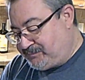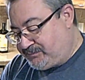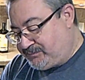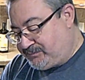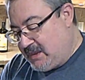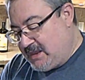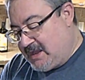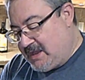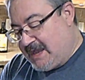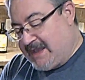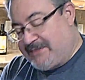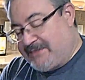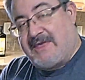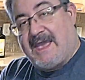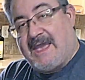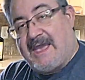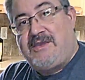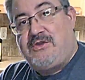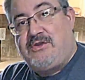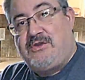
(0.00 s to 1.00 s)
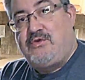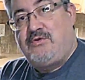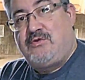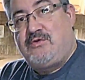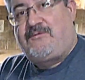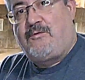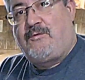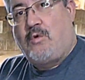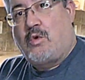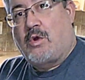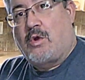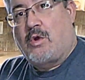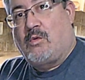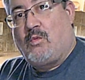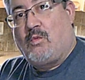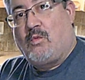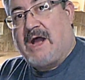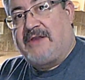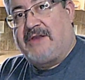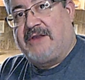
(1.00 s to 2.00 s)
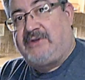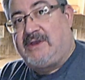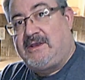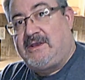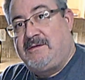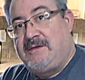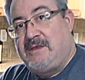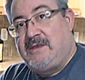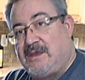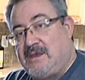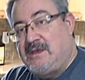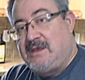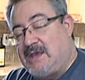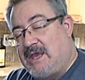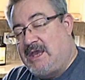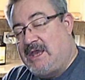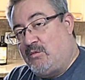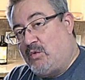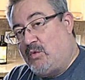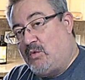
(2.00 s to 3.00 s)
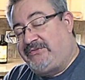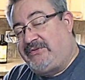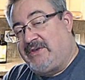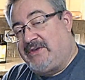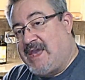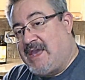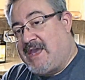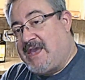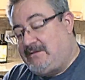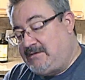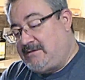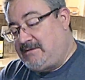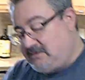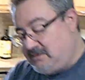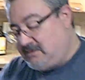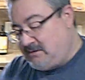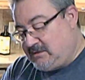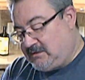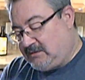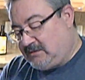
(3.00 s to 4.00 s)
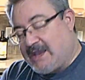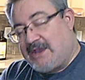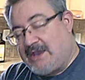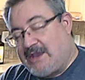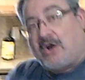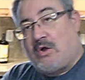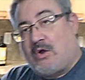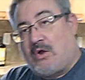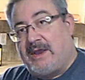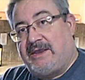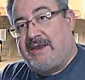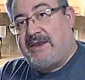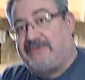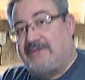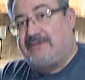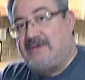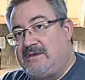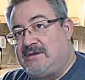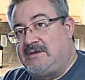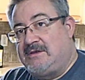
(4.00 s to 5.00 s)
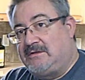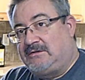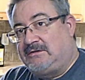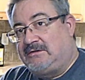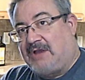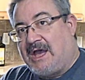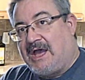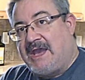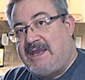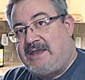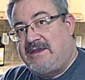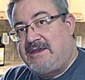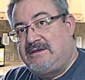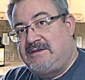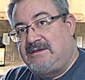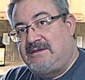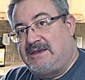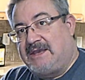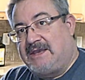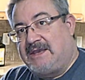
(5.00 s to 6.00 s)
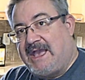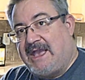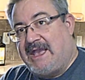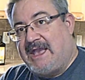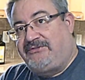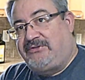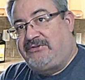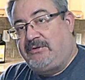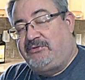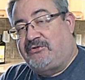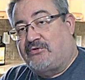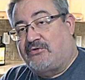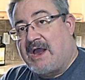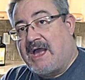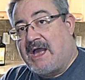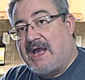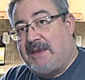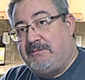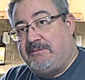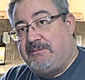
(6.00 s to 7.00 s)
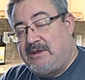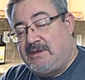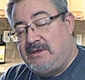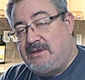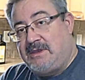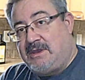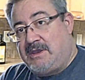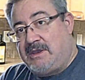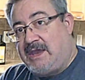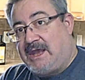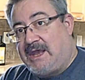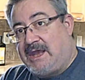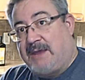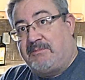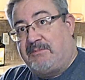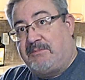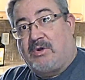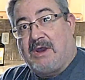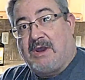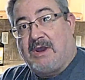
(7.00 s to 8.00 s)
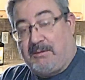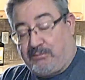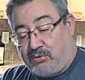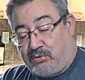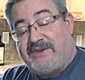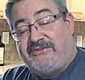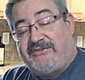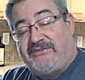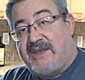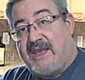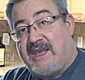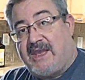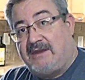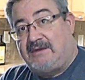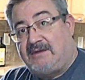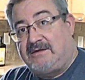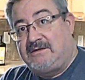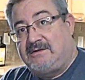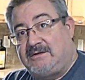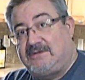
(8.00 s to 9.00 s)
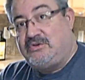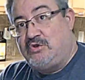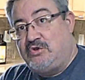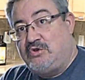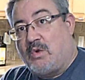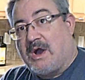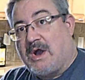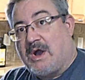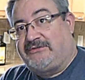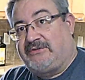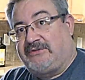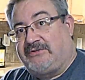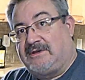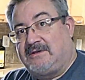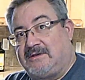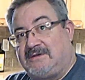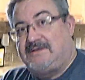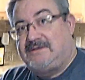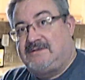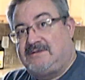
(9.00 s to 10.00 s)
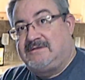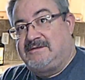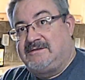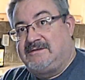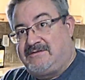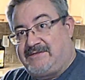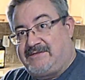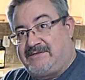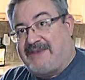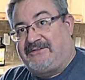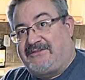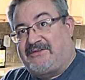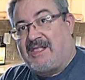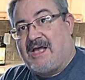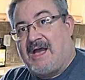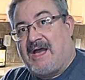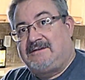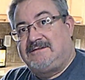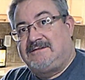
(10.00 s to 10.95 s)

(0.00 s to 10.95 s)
I thank you for watching, and once again, like always, like and subscribe, and I appreciate you watching. Thanks a lot.